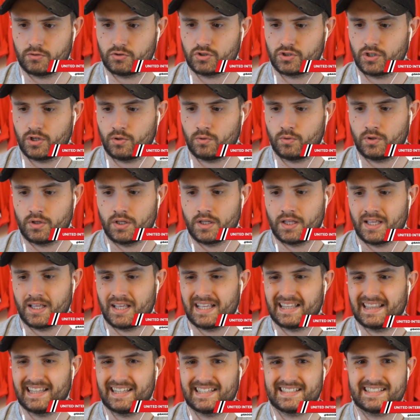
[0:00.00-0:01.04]
So
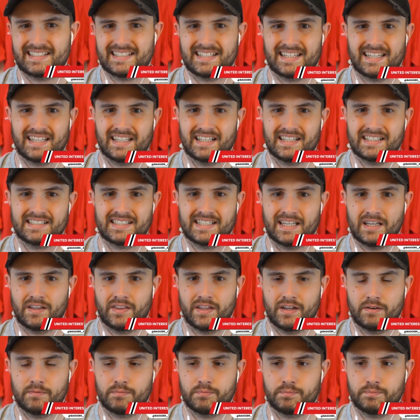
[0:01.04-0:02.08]
let's see let's see how
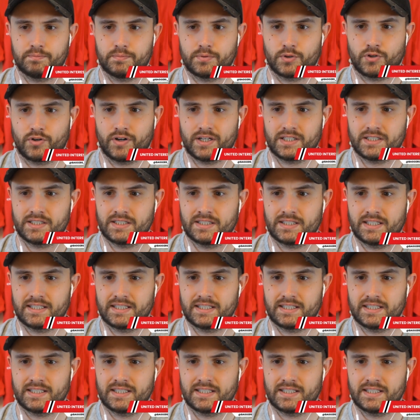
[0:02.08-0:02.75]
that progresses.